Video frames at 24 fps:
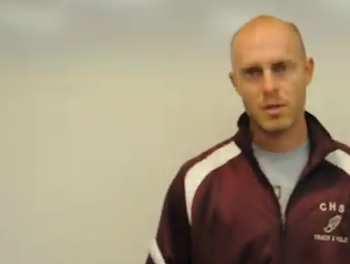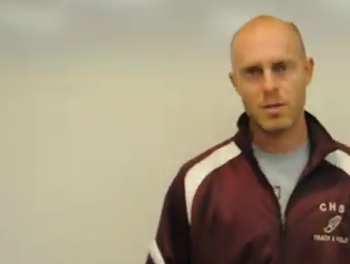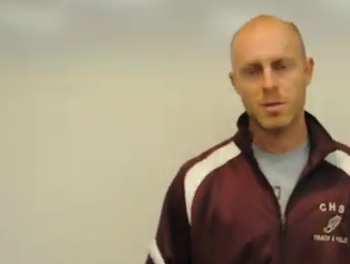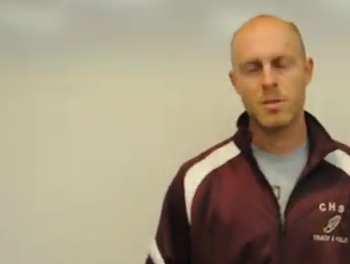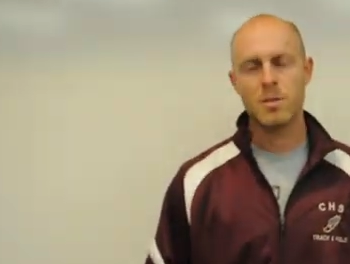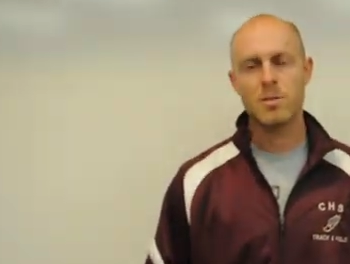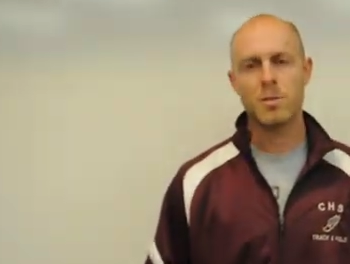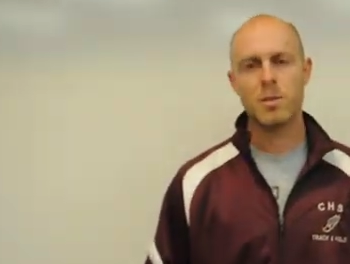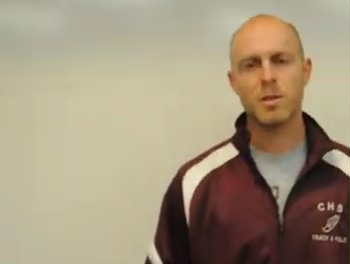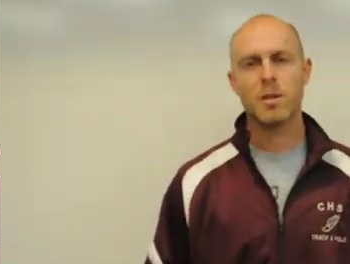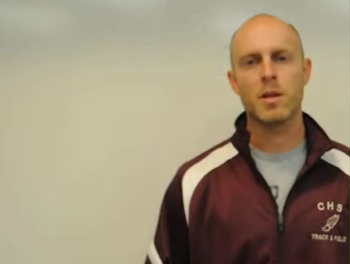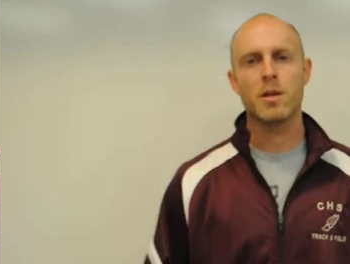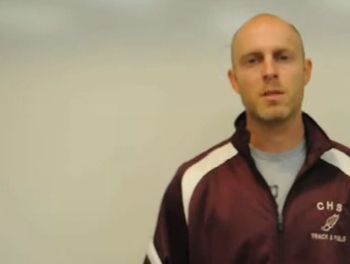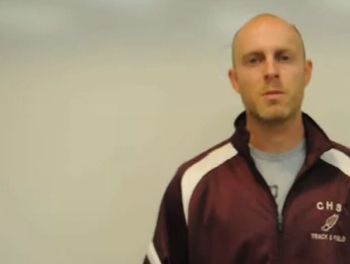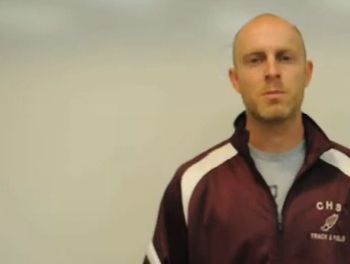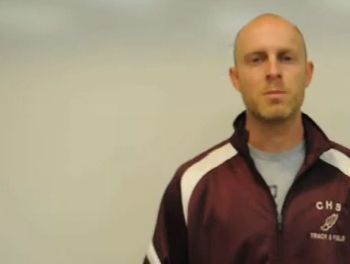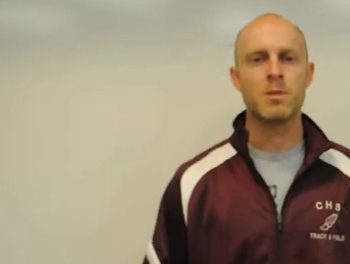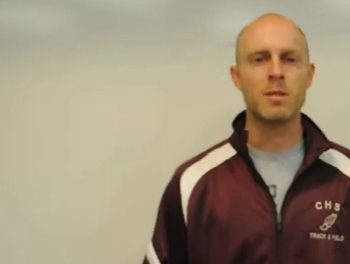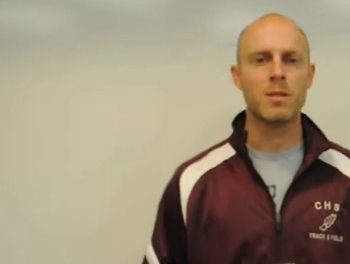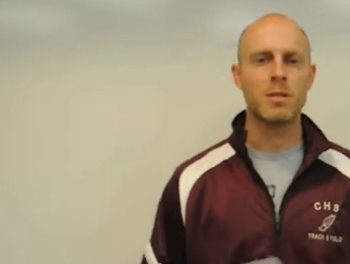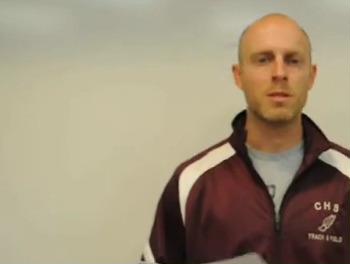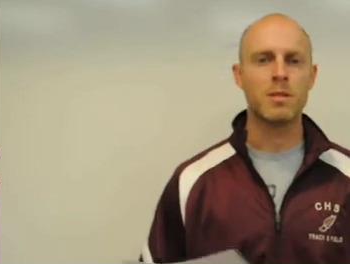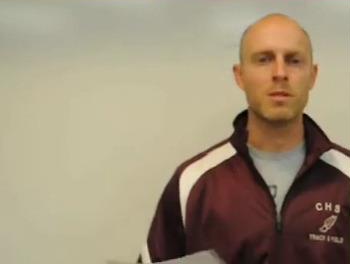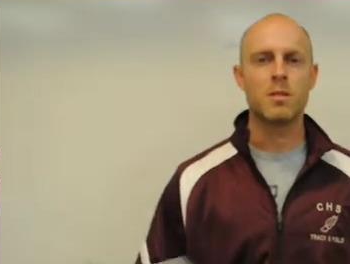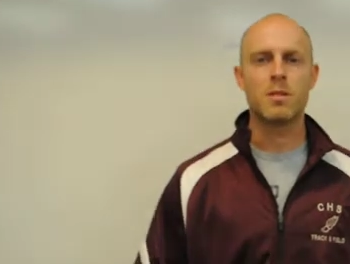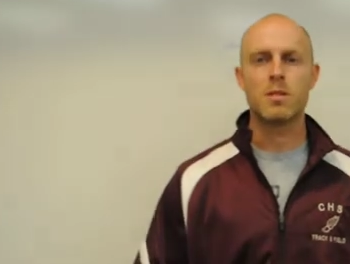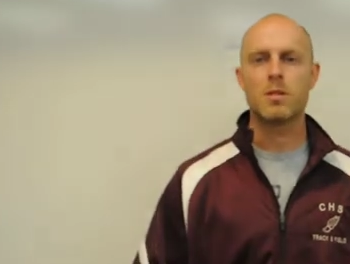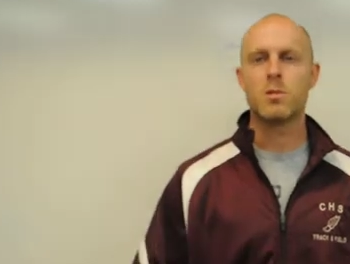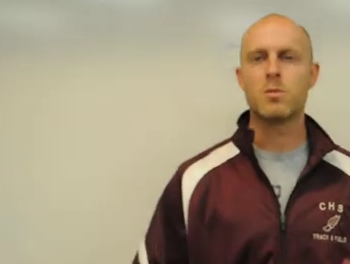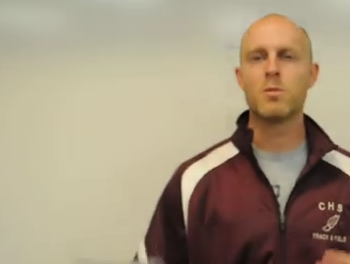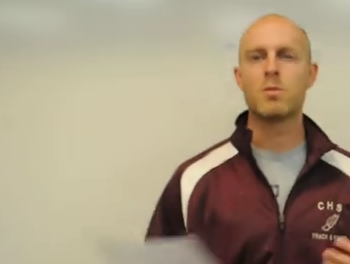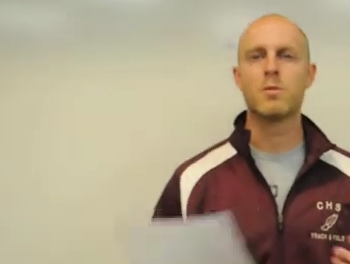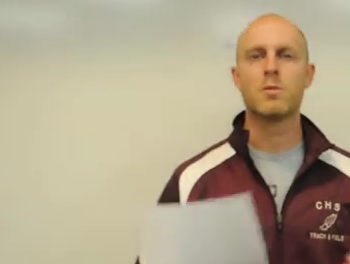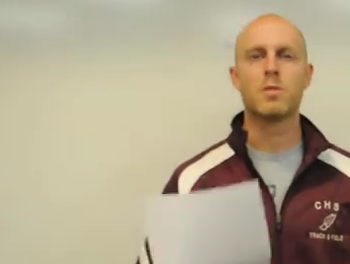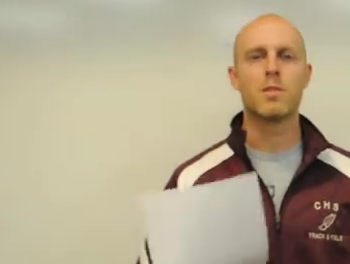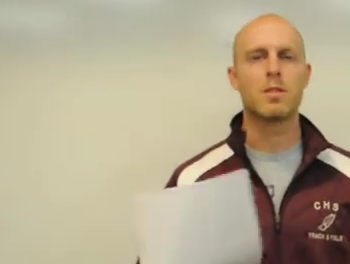Team class meeting, there's 2
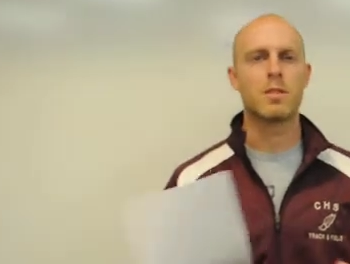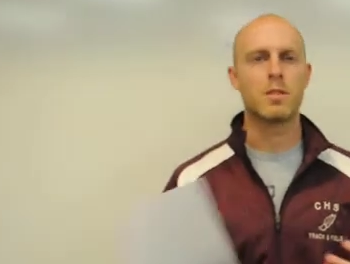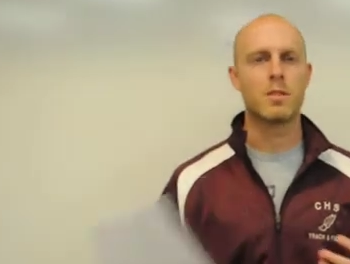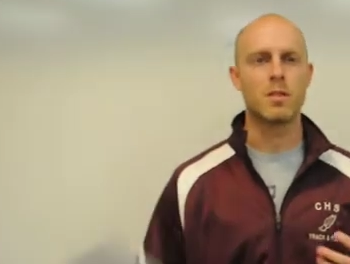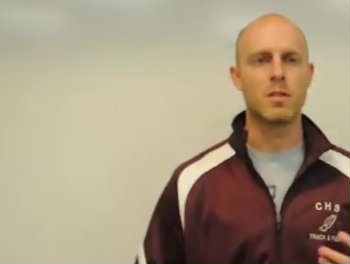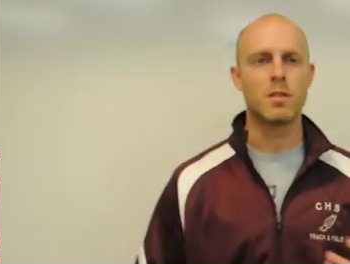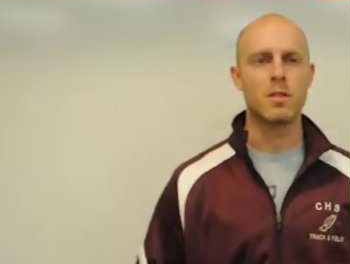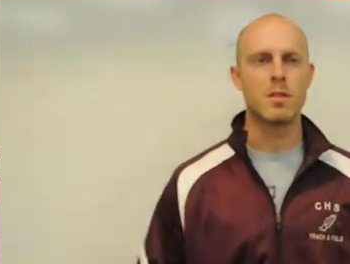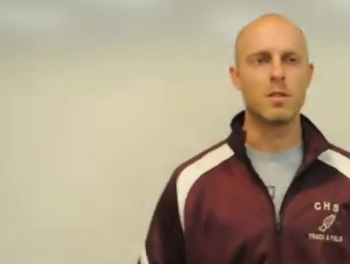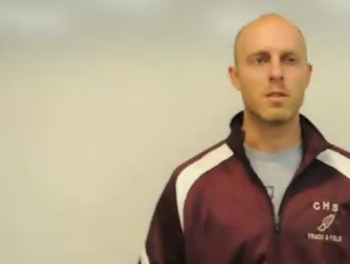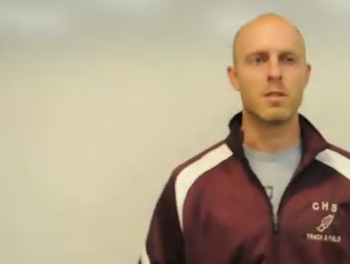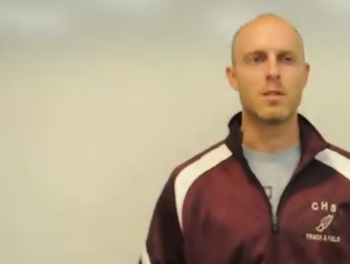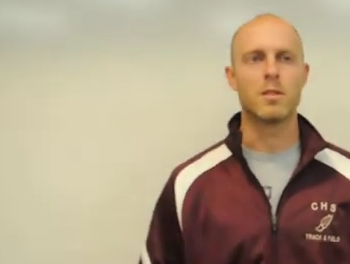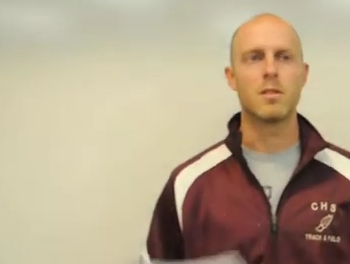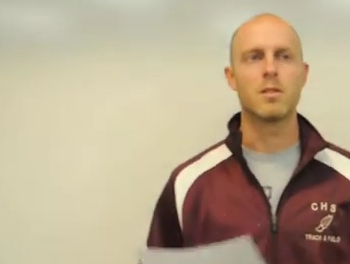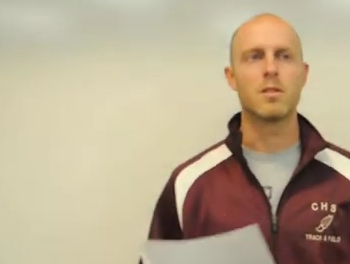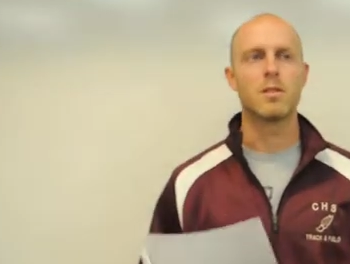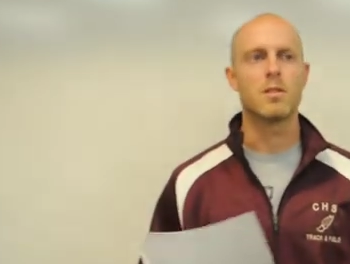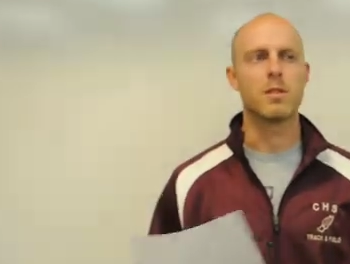of us in here